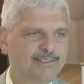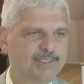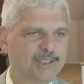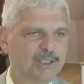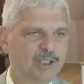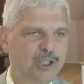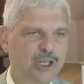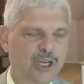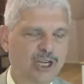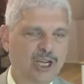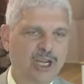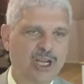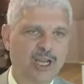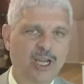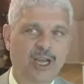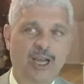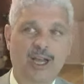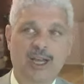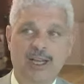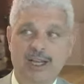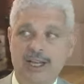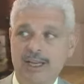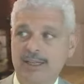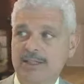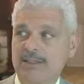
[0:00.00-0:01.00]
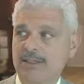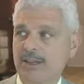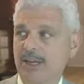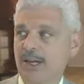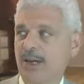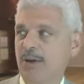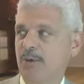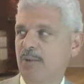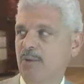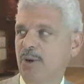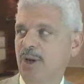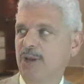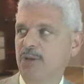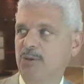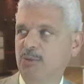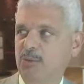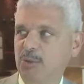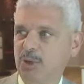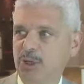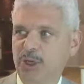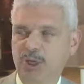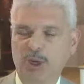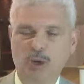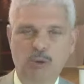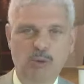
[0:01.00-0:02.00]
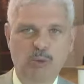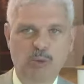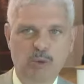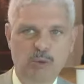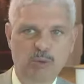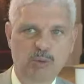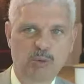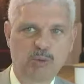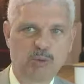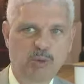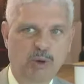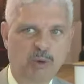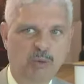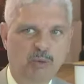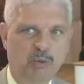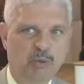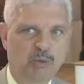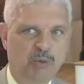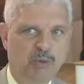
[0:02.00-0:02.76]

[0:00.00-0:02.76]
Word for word: Can you tell us ah, about ah, yes. Uh, well, you, you know, we're,